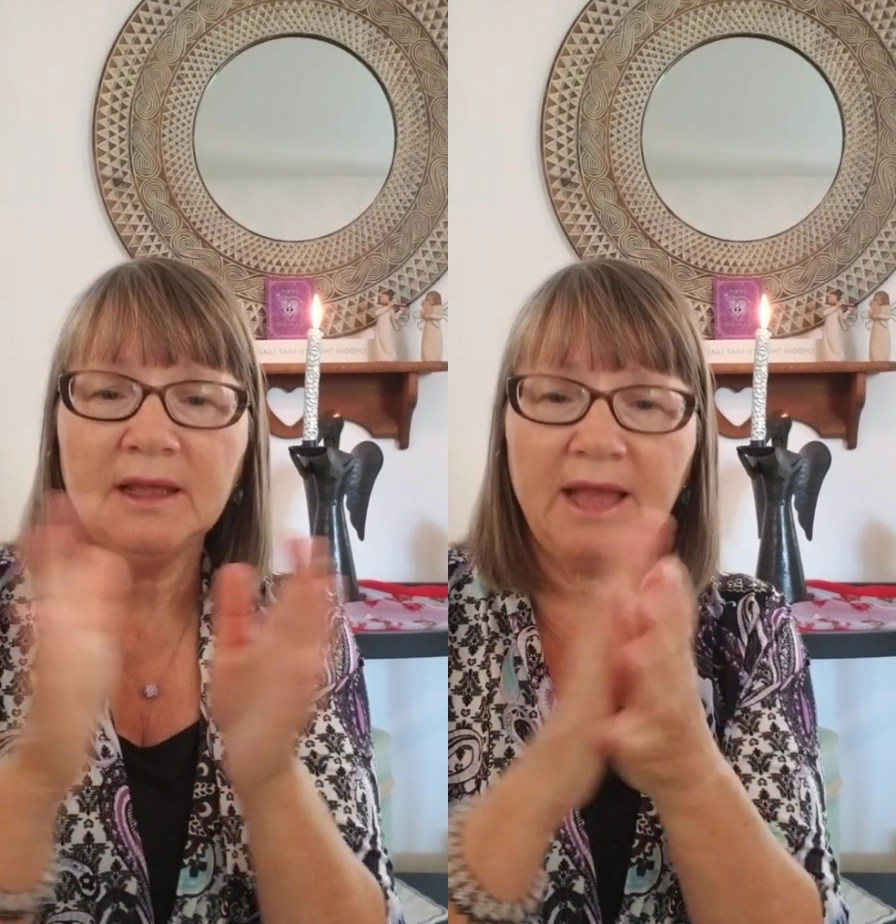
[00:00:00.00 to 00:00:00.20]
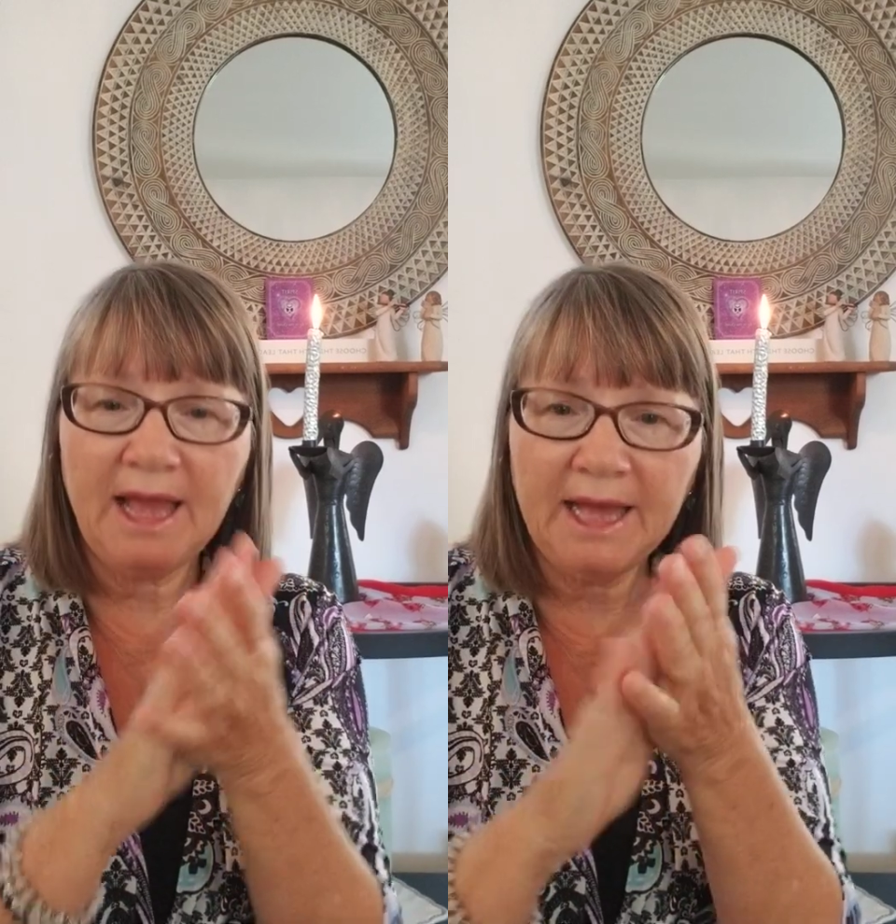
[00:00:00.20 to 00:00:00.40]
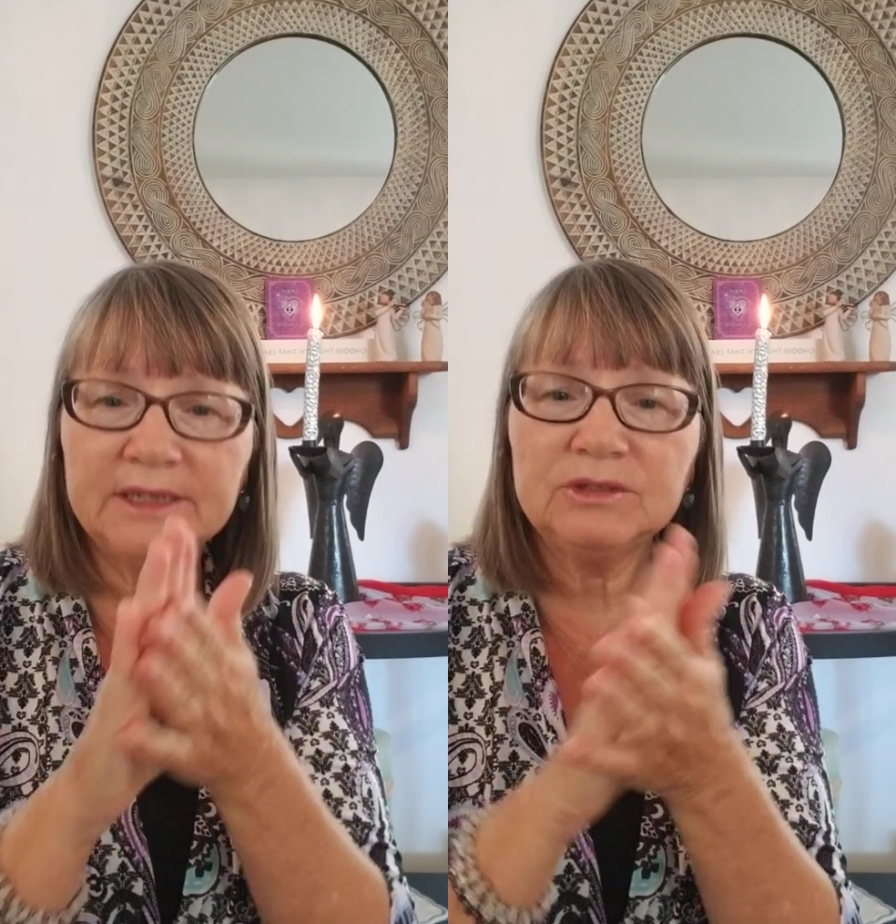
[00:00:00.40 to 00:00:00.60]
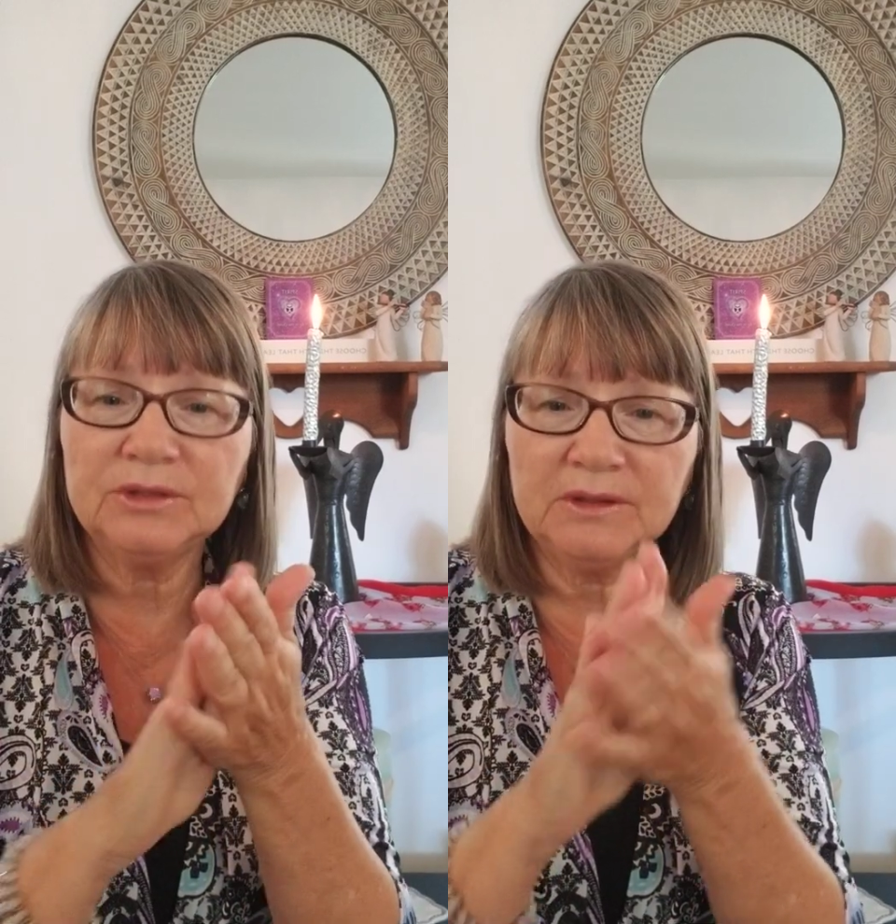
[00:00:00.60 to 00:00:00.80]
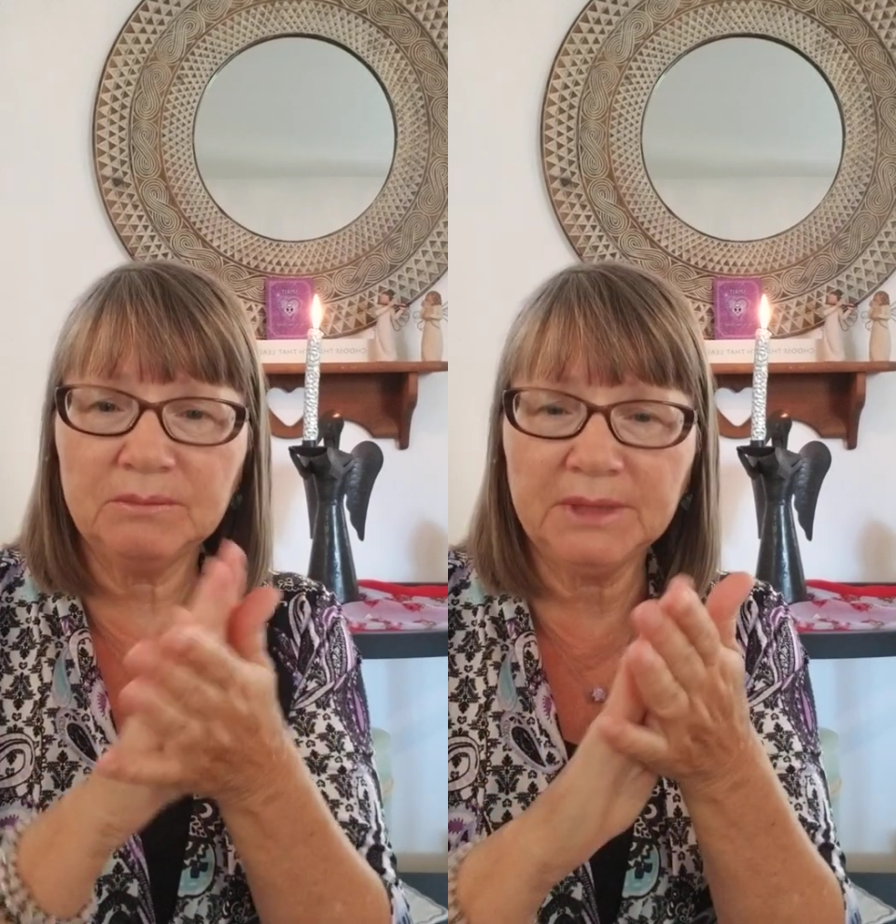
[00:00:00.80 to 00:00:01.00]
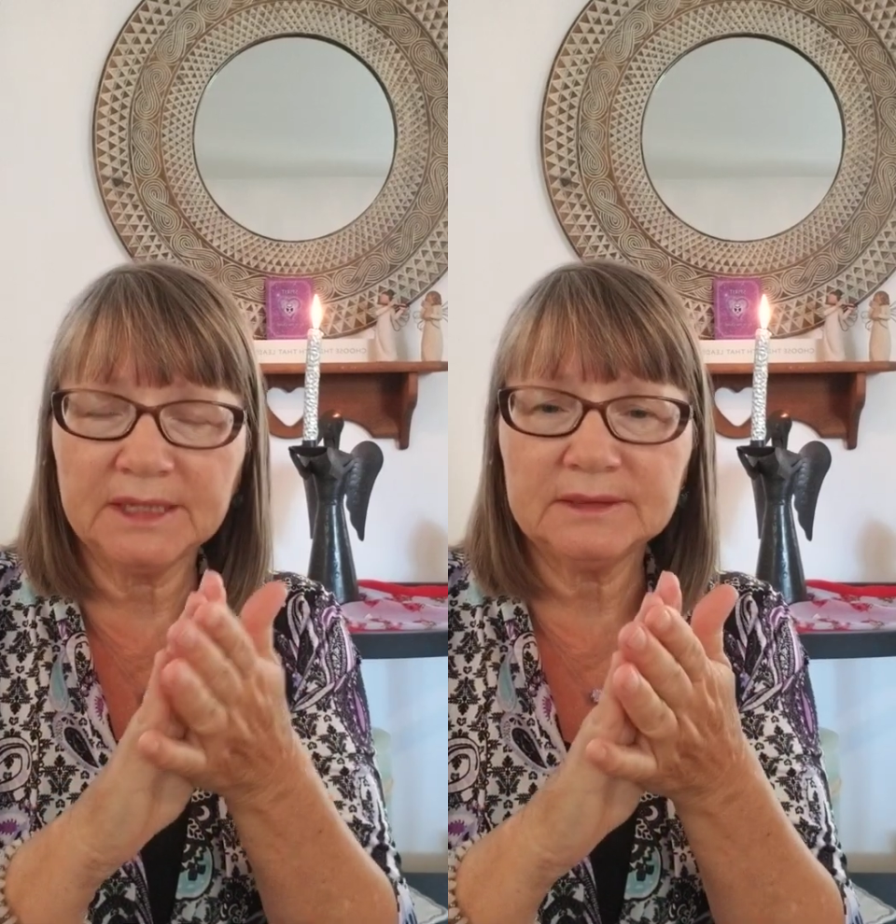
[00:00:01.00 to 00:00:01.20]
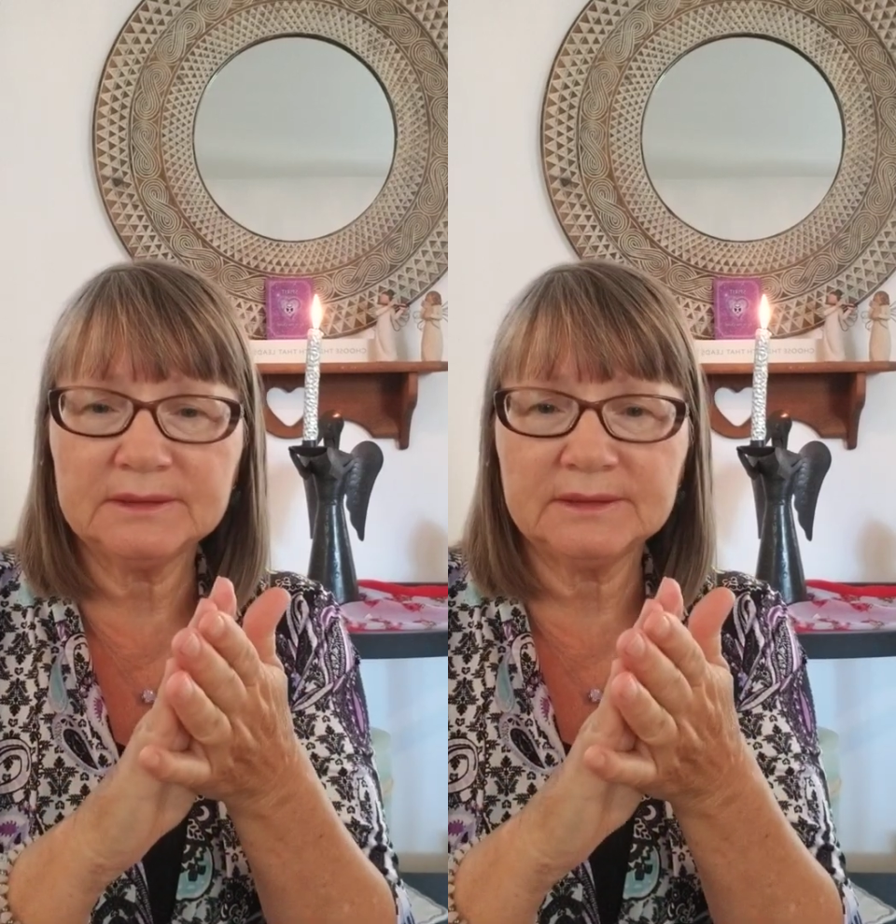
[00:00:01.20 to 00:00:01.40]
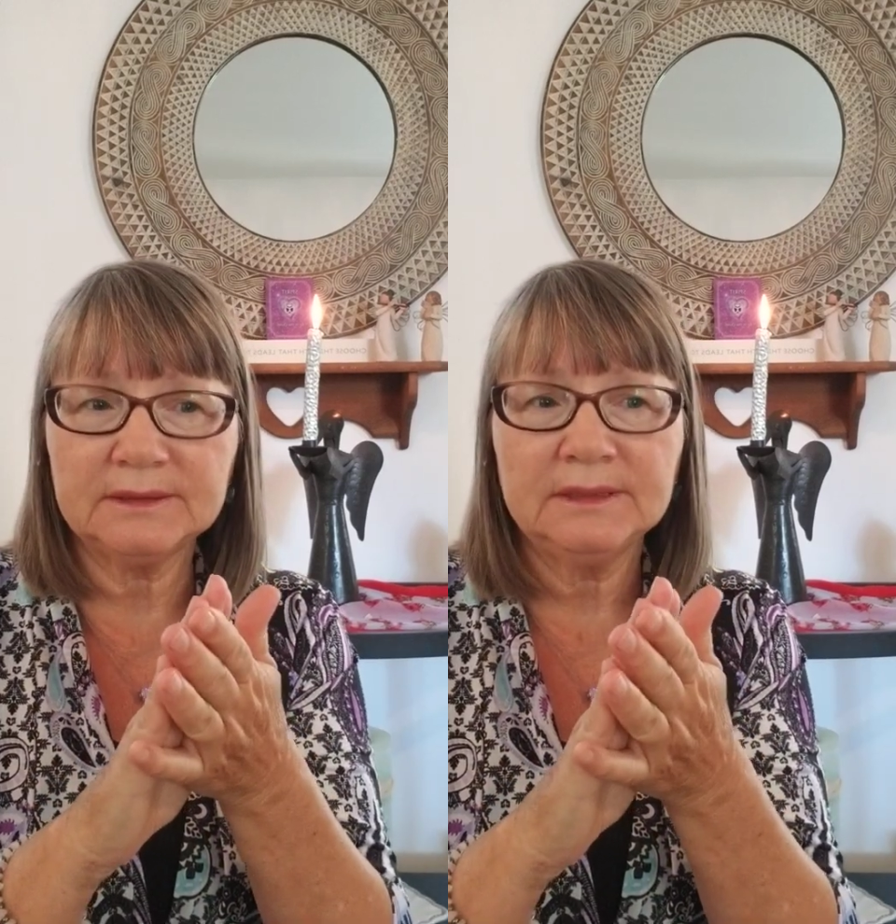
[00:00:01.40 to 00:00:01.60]
Add it to the
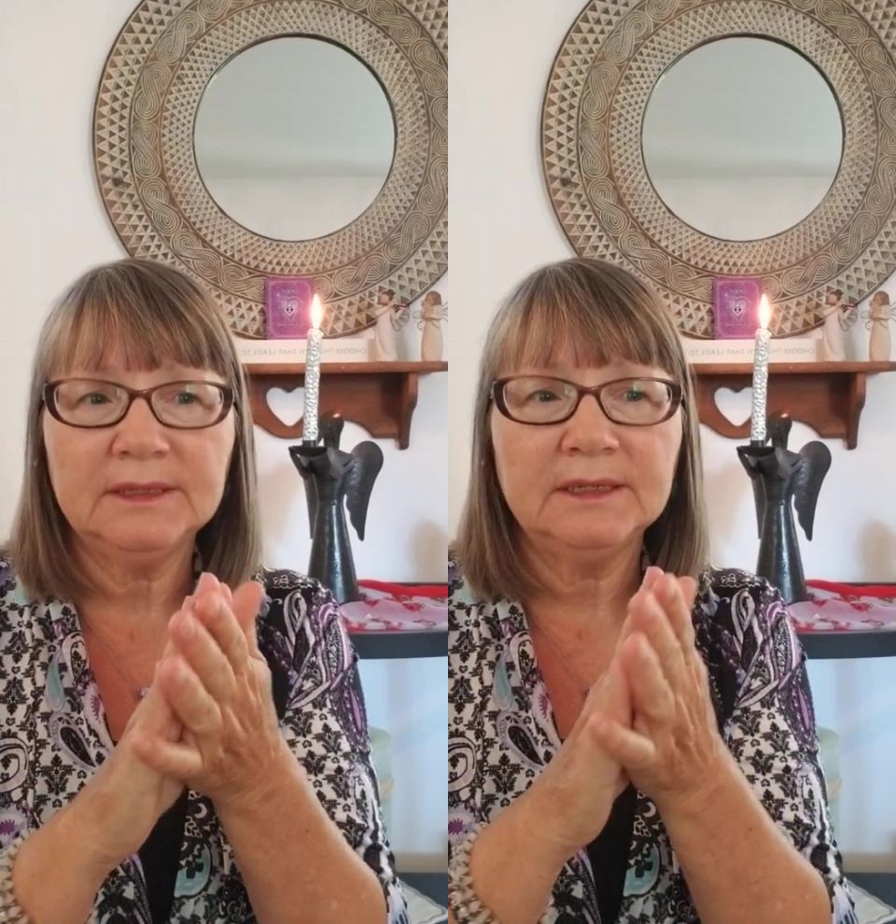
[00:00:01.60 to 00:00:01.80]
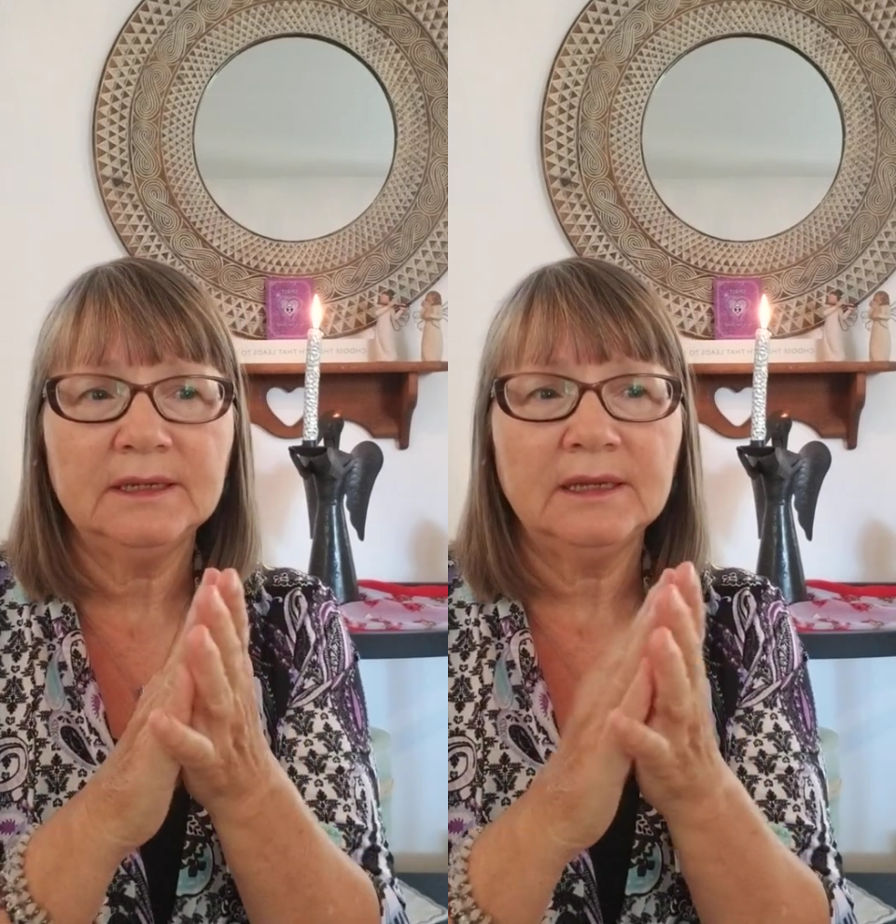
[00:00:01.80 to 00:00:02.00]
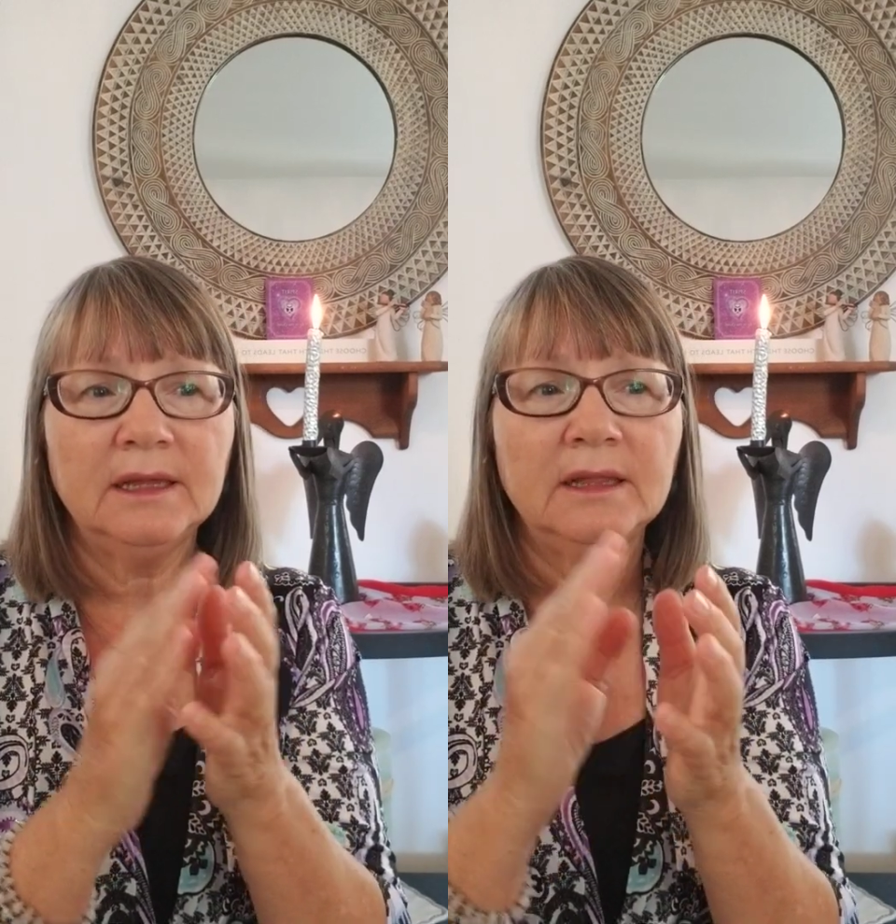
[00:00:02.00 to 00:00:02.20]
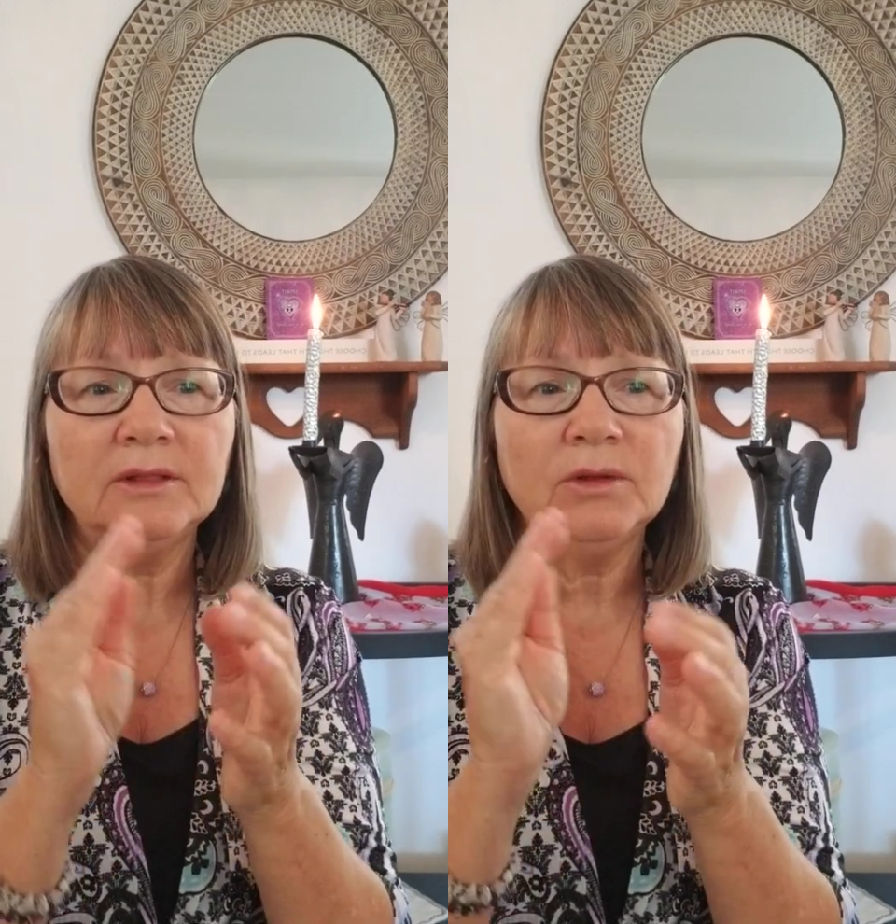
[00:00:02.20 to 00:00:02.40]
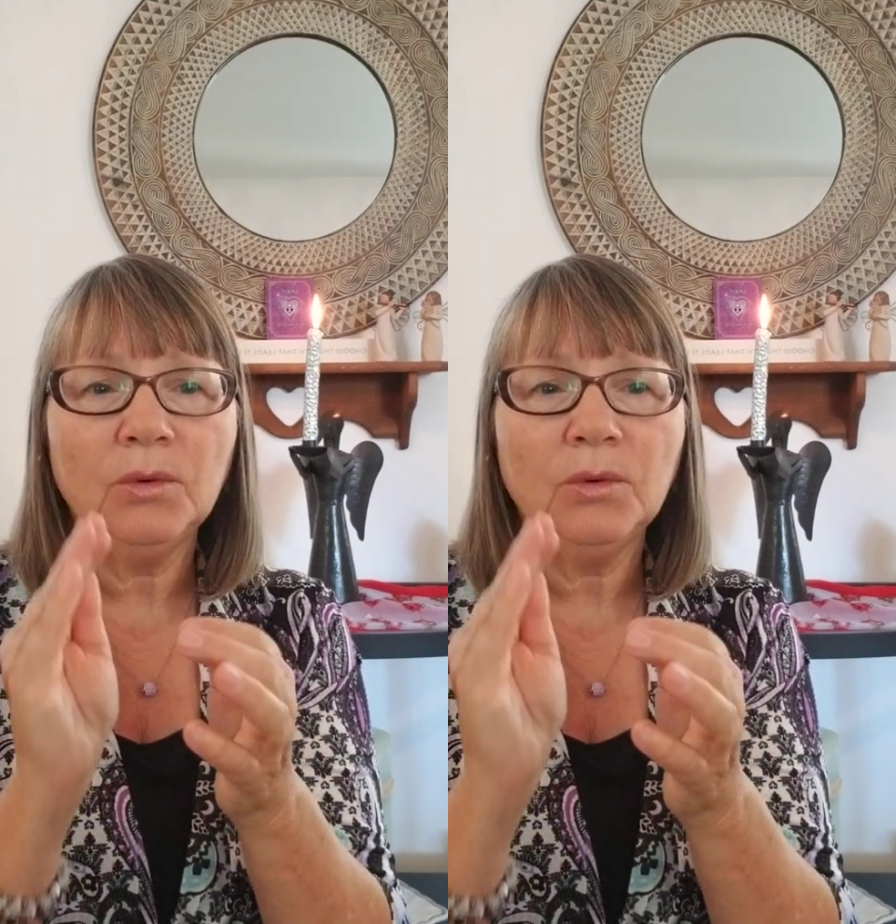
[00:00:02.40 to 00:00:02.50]
mix. The